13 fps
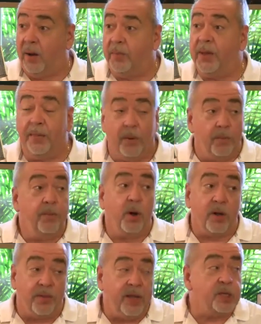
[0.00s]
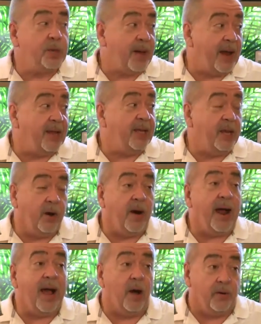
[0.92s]
People book these about a year
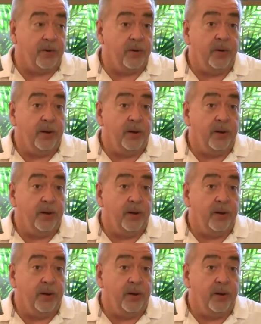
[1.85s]
out.